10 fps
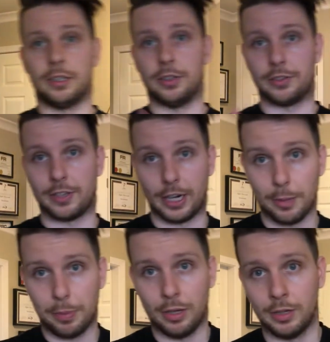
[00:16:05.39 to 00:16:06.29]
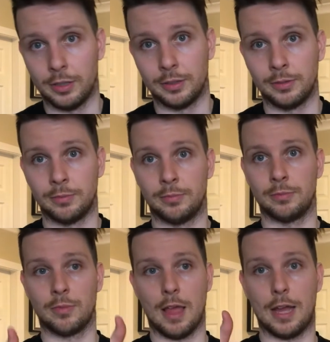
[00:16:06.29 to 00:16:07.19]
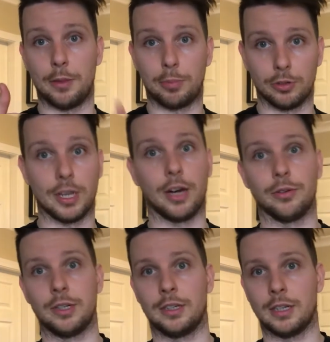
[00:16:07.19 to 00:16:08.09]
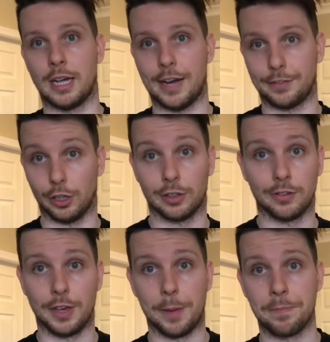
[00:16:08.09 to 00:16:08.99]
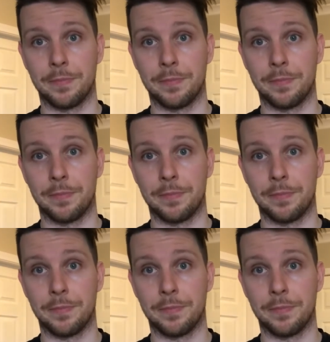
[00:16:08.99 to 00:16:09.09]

The setup and the put down have to look the same.